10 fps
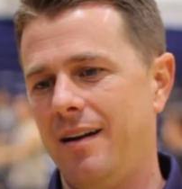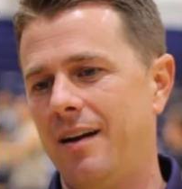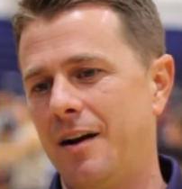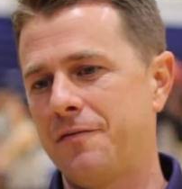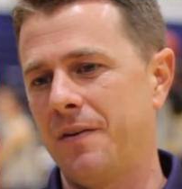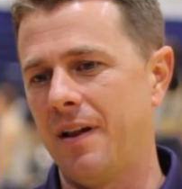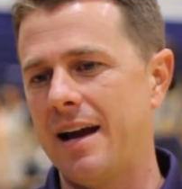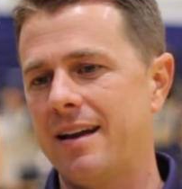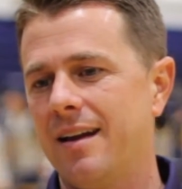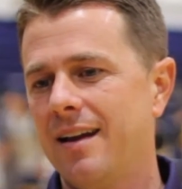I feel
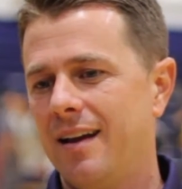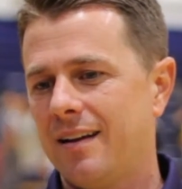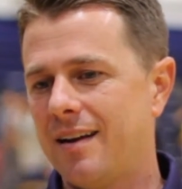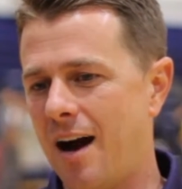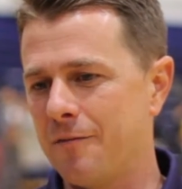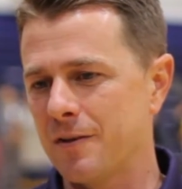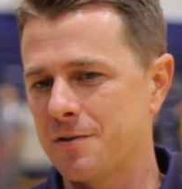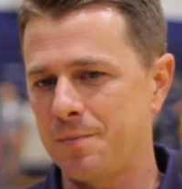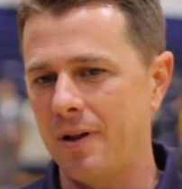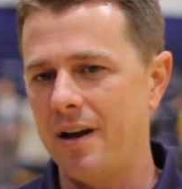like conference
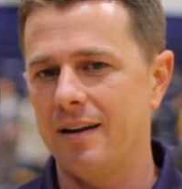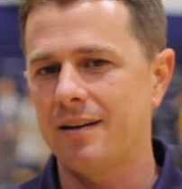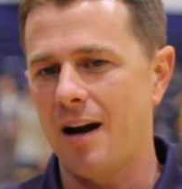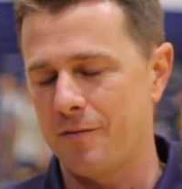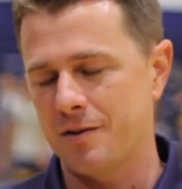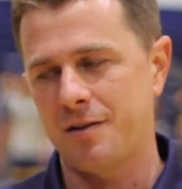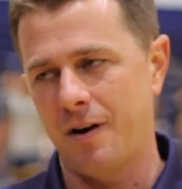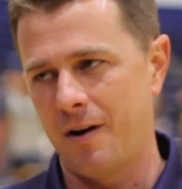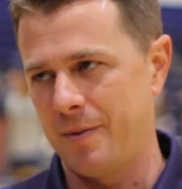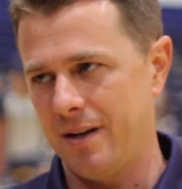play and conference
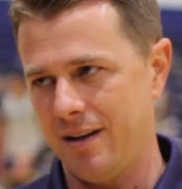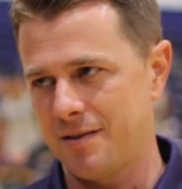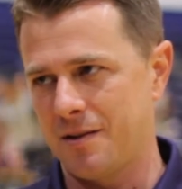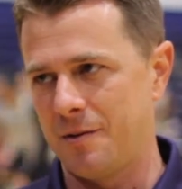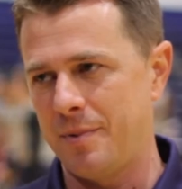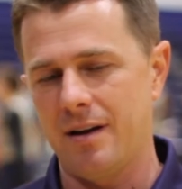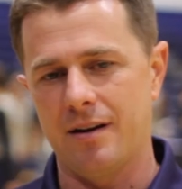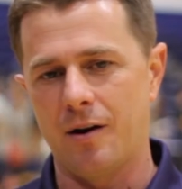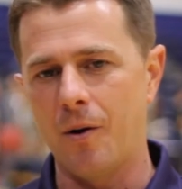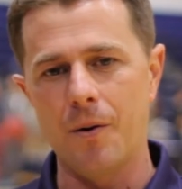tournament is going to be at
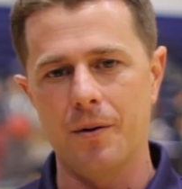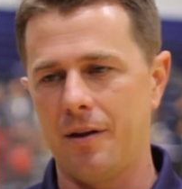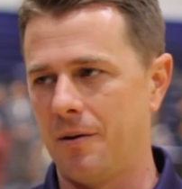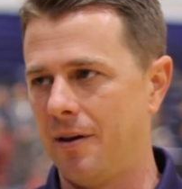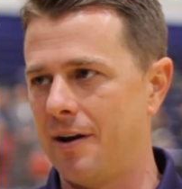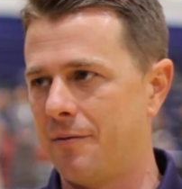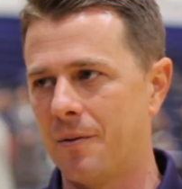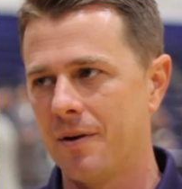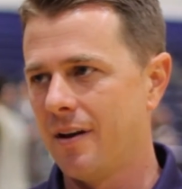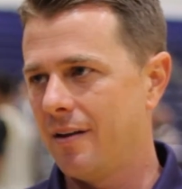a whole nother level